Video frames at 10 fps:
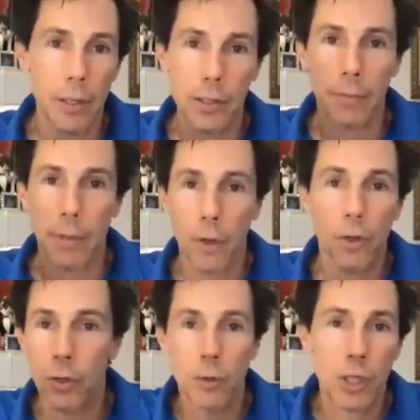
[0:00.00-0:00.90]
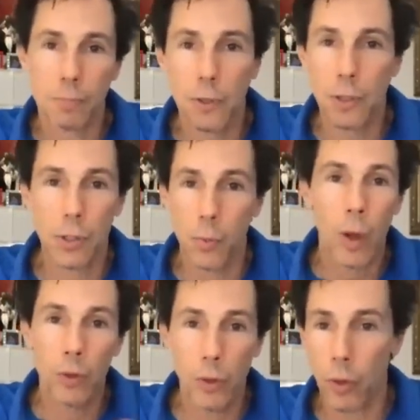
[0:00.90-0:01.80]
does it, could you just as
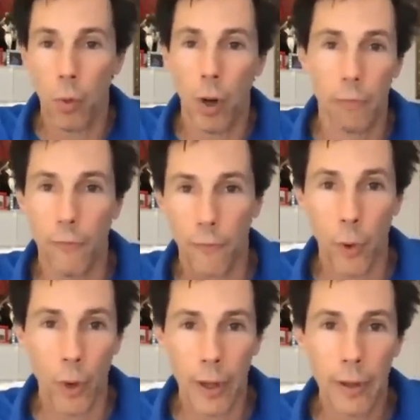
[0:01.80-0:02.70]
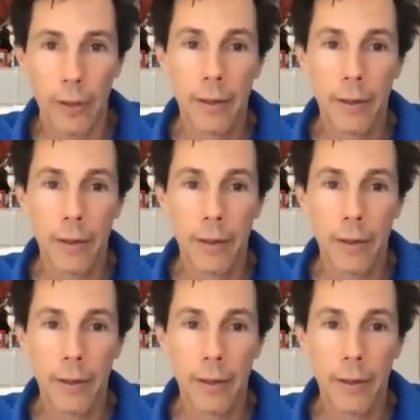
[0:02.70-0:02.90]
well do your work in Florida